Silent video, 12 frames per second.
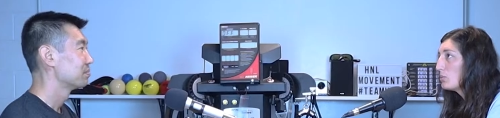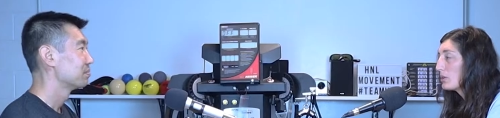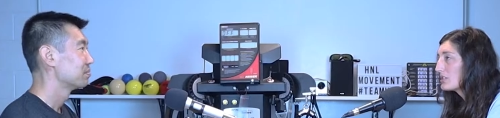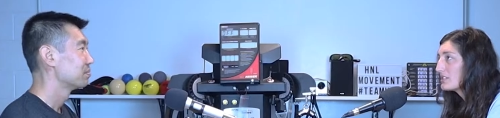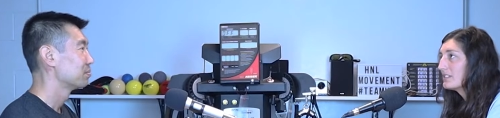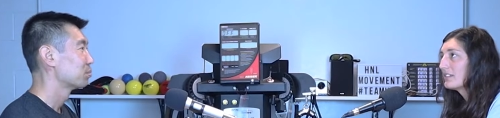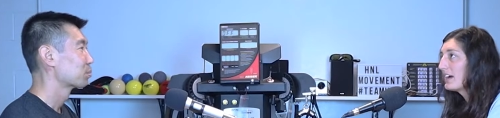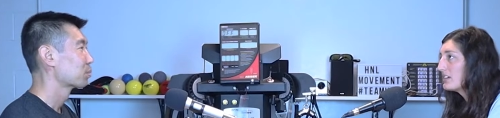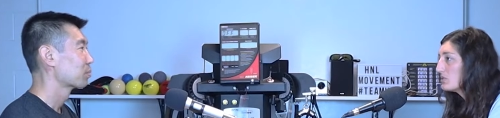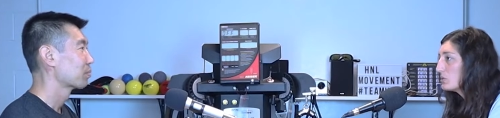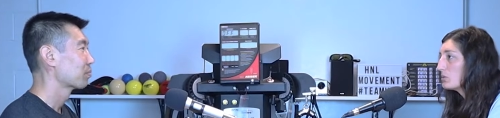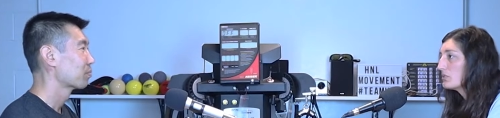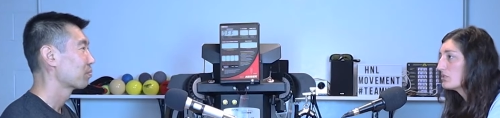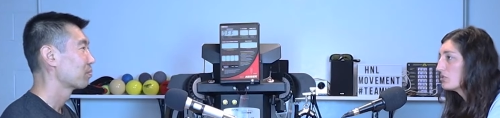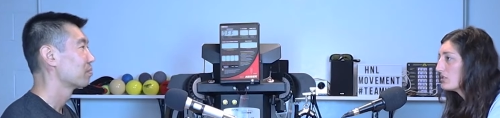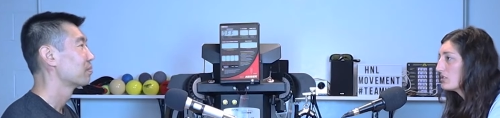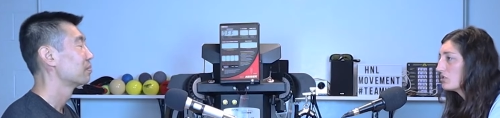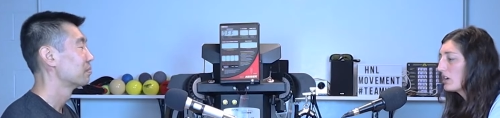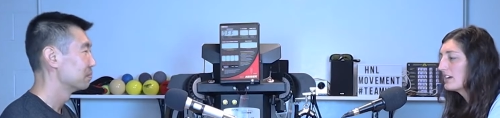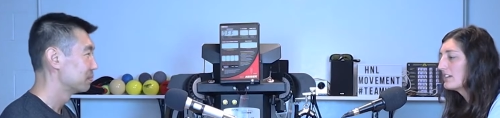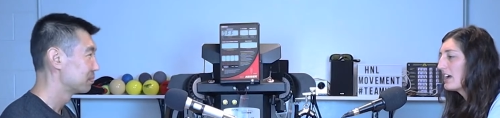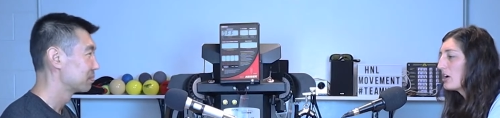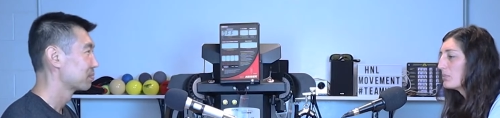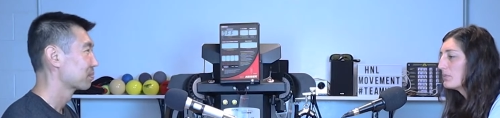Speaker 1: who works in high schools, just trying
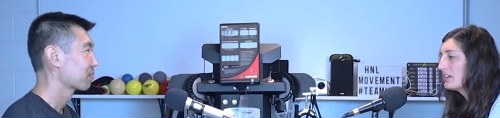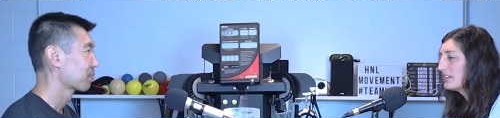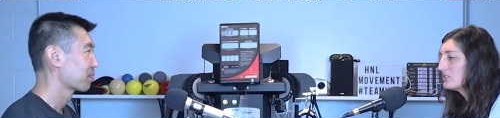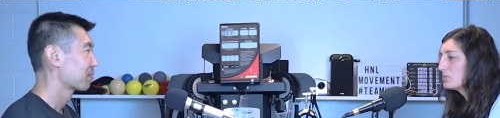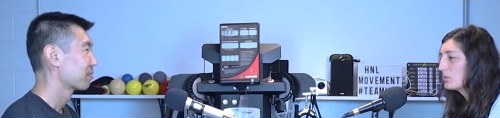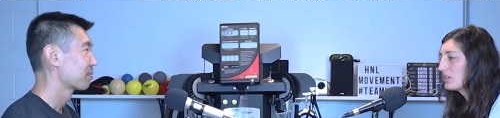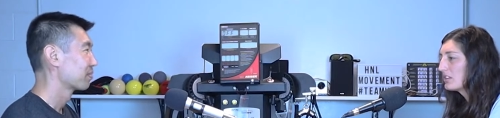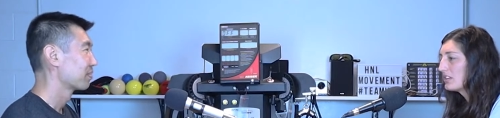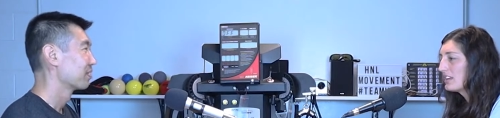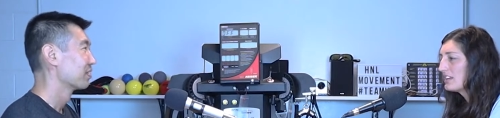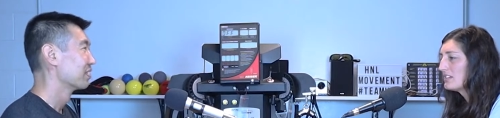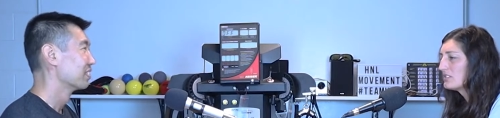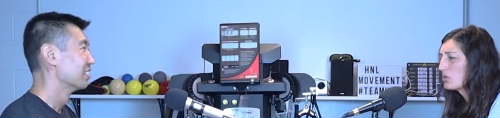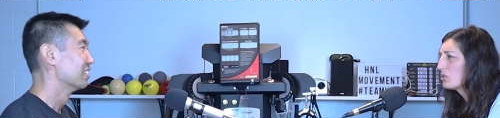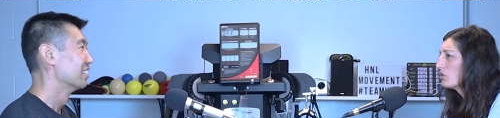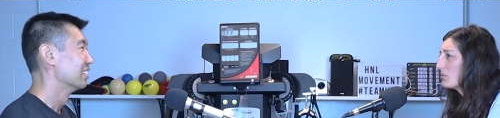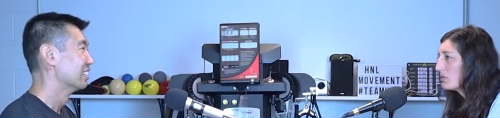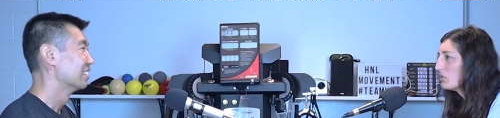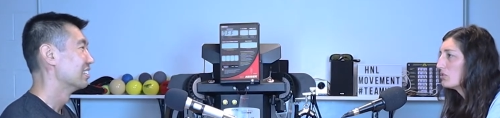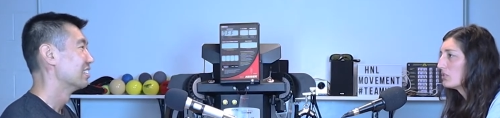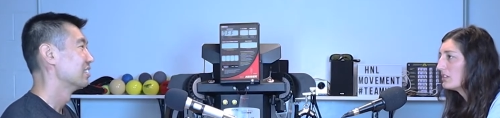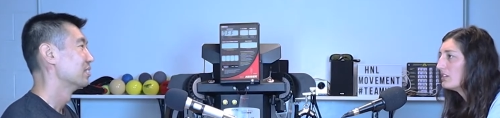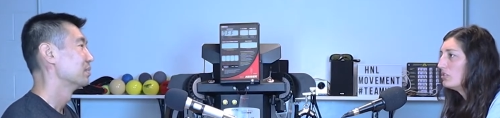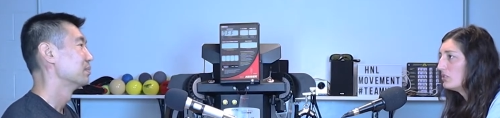to help kids with any social
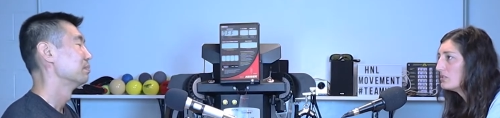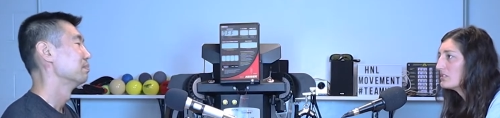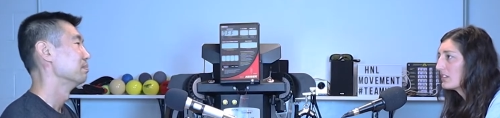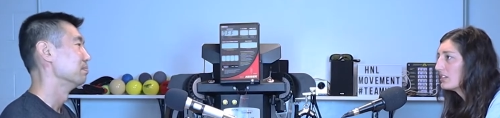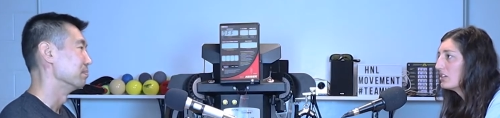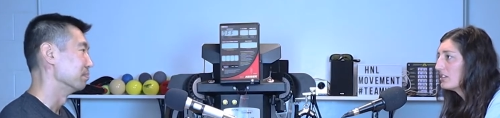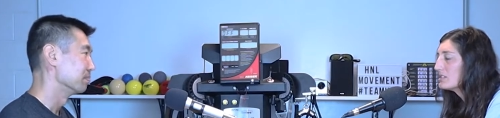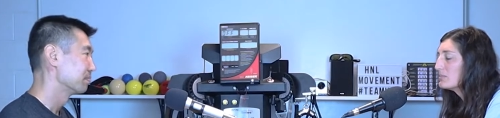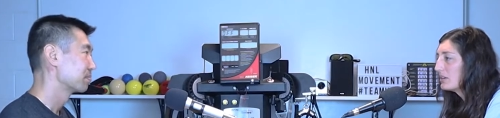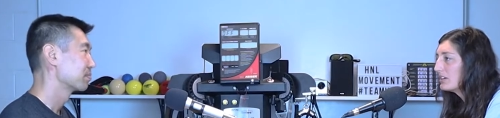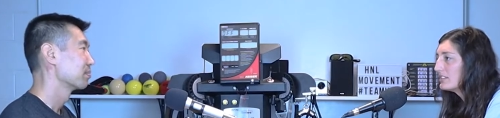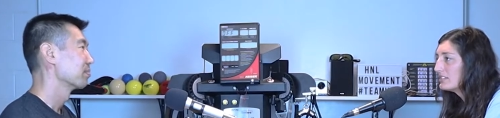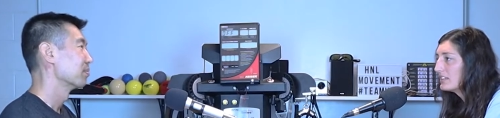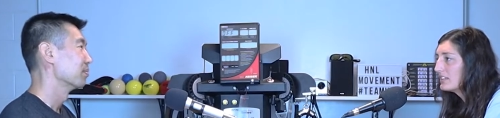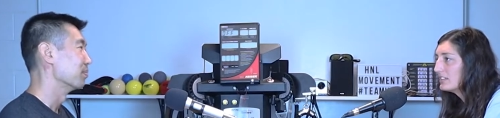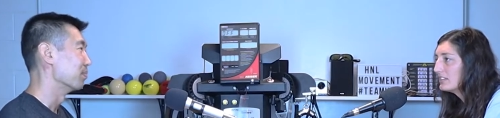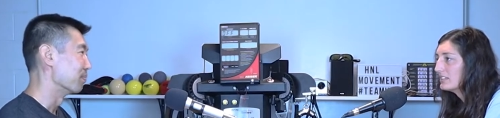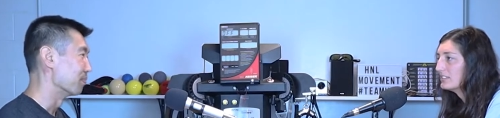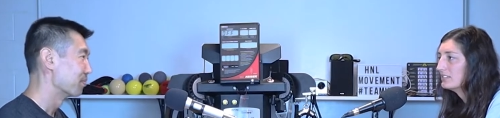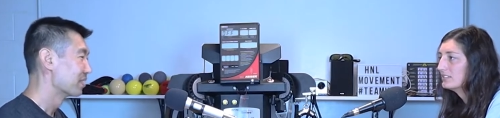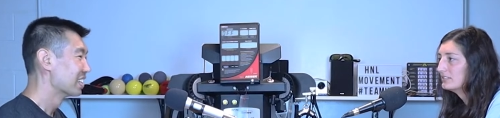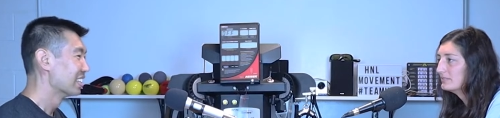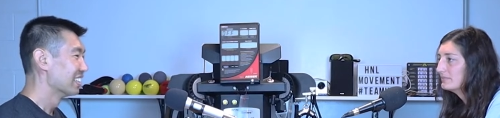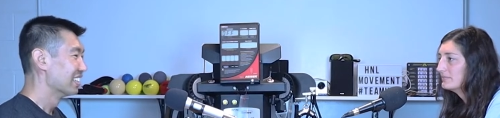emotional issues that they're experiencing.
Speaker 2: Mm-hmm.
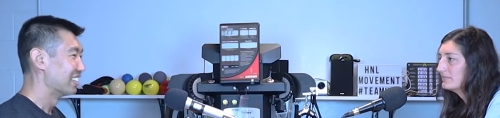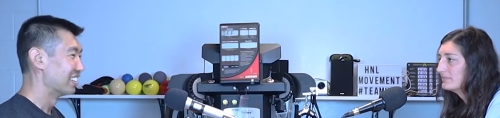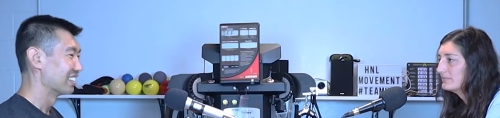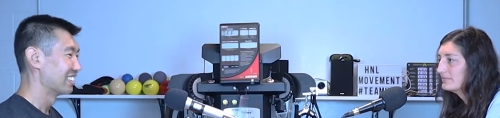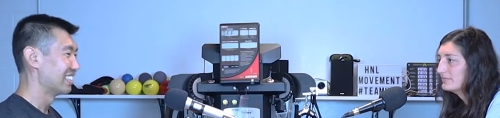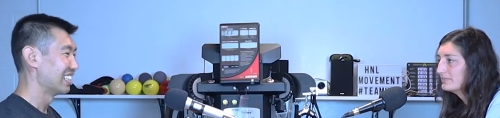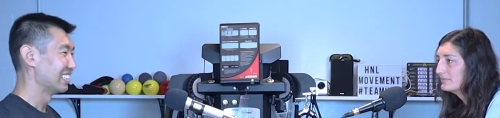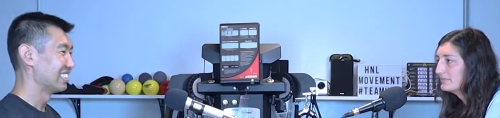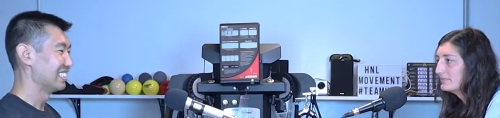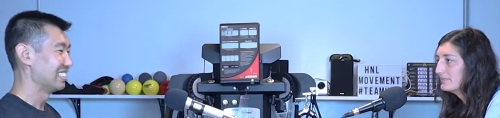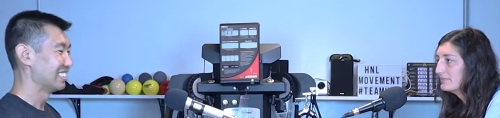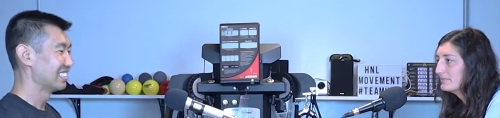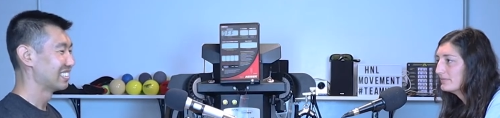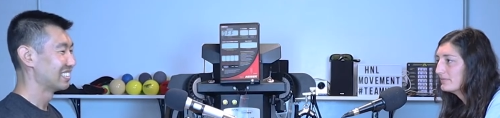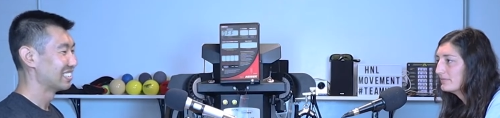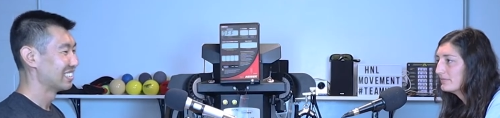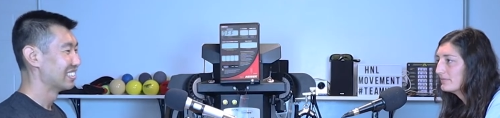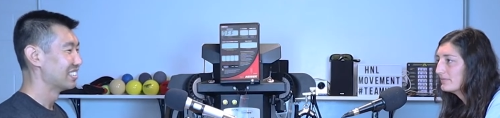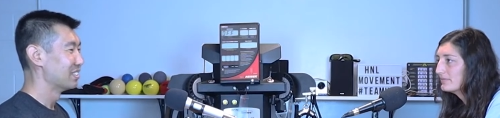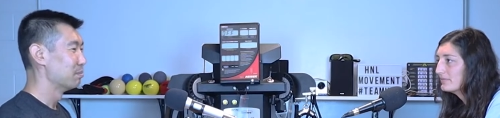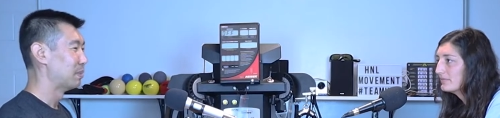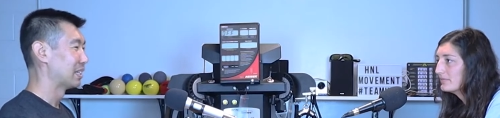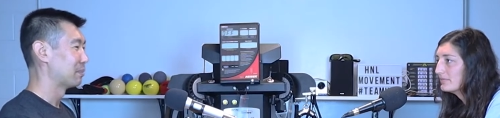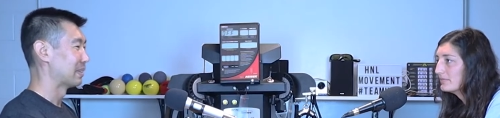Are there any
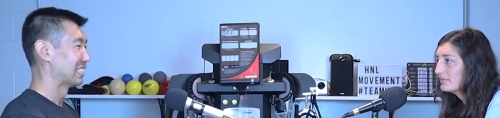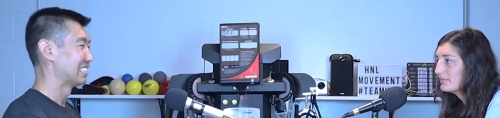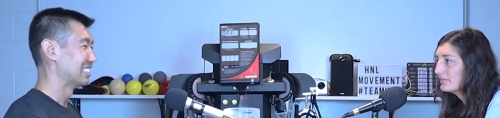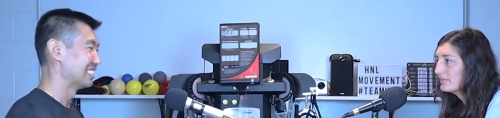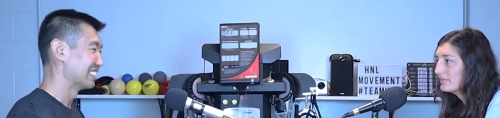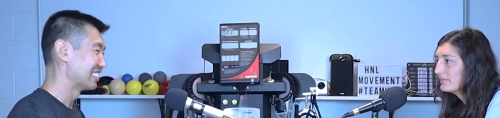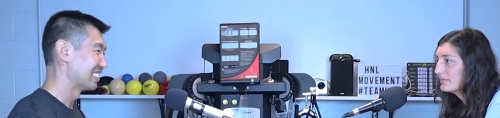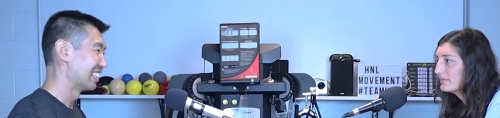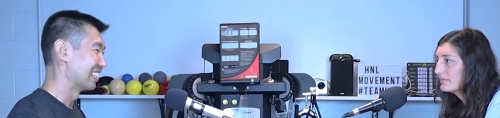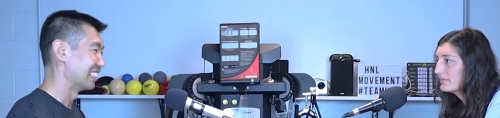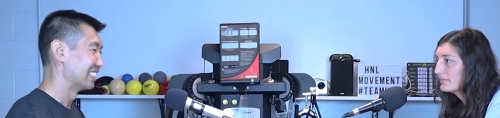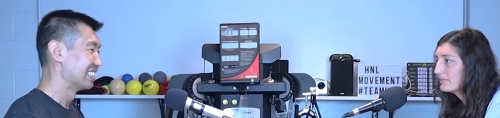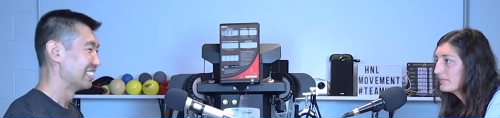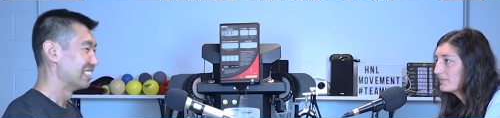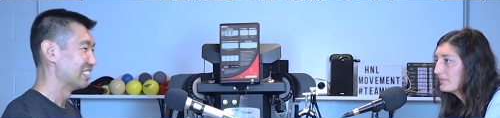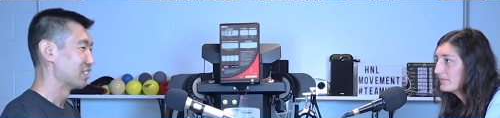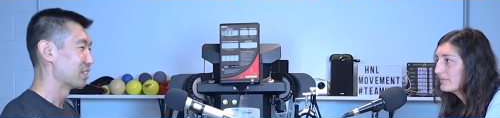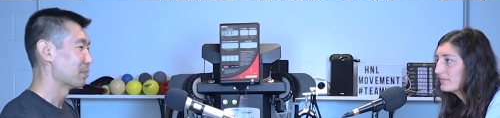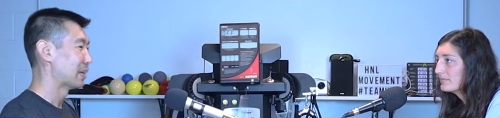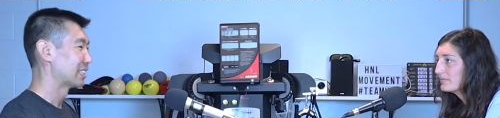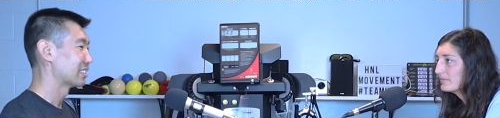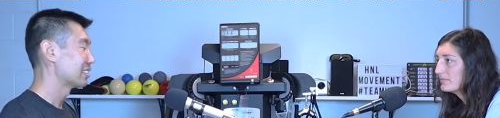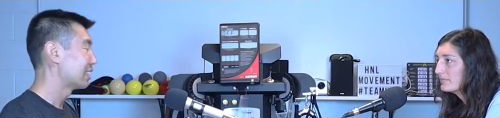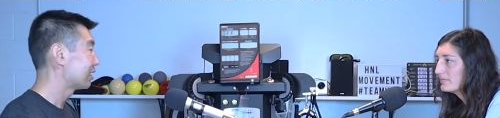big messages that you can
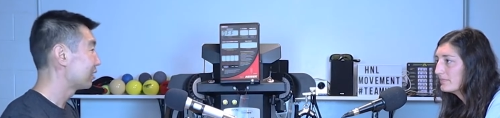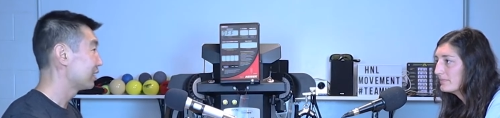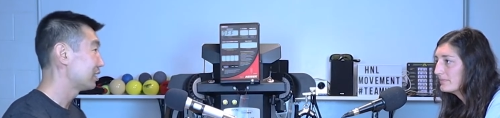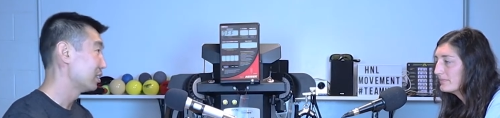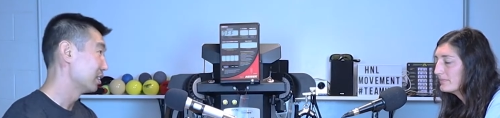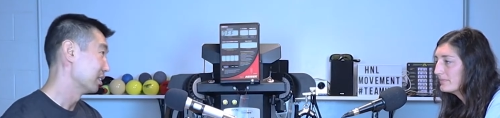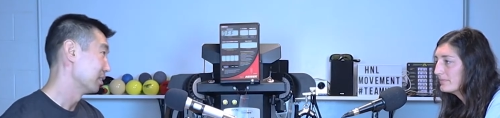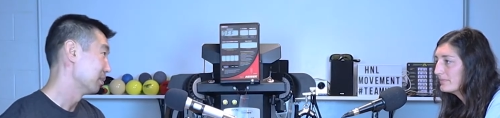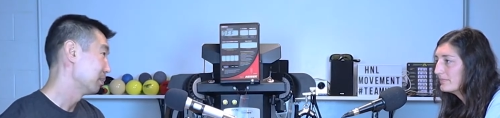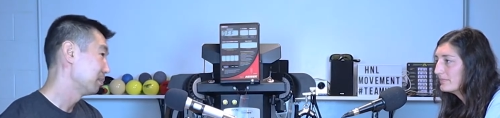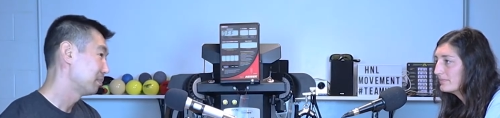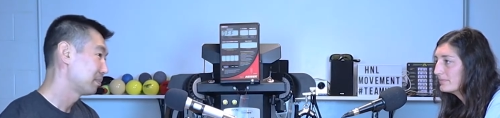pass on, not only to the